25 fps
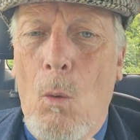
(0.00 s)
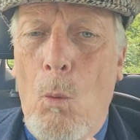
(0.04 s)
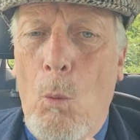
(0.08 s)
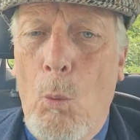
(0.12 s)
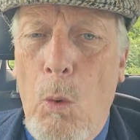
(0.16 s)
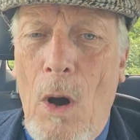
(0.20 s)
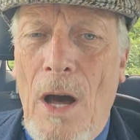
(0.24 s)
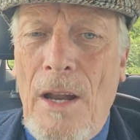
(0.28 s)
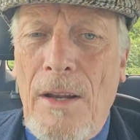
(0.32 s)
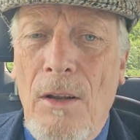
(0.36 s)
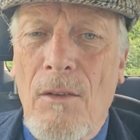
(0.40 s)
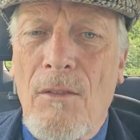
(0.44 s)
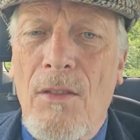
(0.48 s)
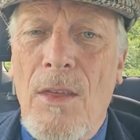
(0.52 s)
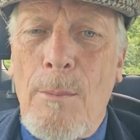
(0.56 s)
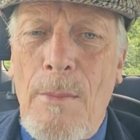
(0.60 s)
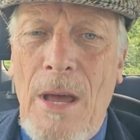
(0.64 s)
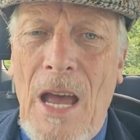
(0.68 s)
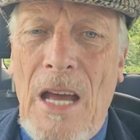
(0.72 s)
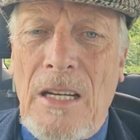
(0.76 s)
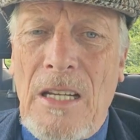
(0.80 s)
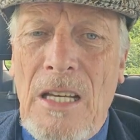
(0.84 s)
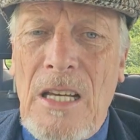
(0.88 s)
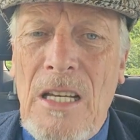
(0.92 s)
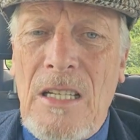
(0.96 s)
one of the
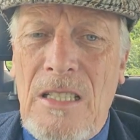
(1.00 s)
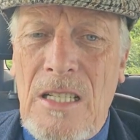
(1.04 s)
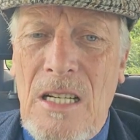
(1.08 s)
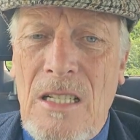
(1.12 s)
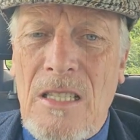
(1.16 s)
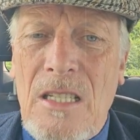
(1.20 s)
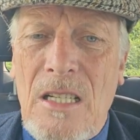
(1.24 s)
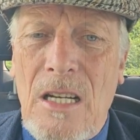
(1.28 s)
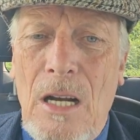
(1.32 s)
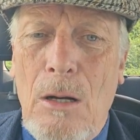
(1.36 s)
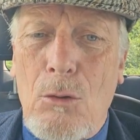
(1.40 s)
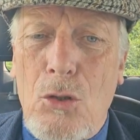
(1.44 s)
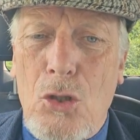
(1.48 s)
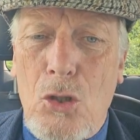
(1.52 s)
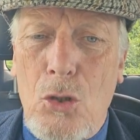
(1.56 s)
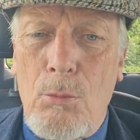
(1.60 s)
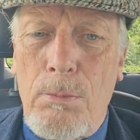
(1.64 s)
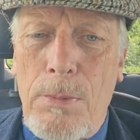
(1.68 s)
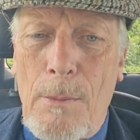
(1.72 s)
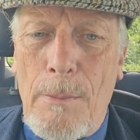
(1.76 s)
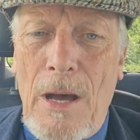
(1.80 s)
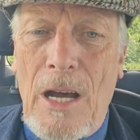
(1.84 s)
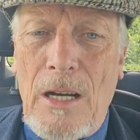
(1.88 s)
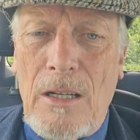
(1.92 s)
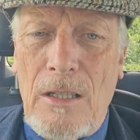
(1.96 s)
many discount
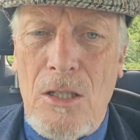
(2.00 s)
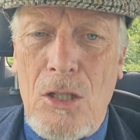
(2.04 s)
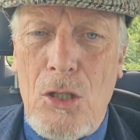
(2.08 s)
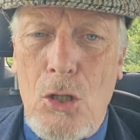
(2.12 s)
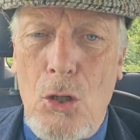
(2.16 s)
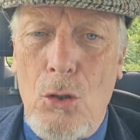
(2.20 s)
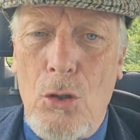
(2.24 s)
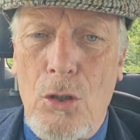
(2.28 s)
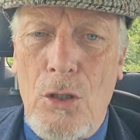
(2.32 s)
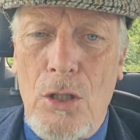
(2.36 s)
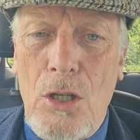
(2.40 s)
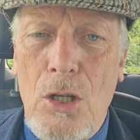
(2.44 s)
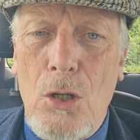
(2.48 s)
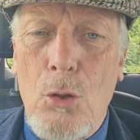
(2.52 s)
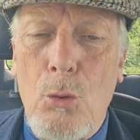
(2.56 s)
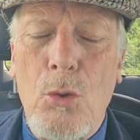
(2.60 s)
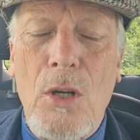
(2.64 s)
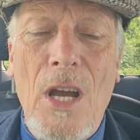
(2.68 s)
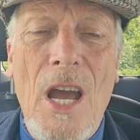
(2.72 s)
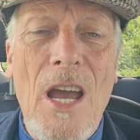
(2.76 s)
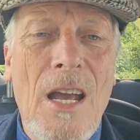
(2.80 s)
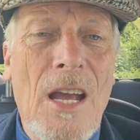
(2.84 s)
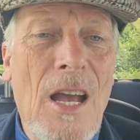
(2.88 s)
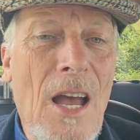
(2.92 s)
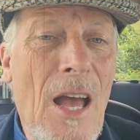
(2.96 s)
supermarkets here in the
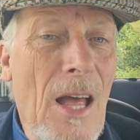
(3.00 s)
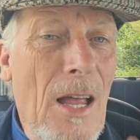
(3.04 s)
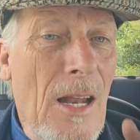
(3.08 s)
UK.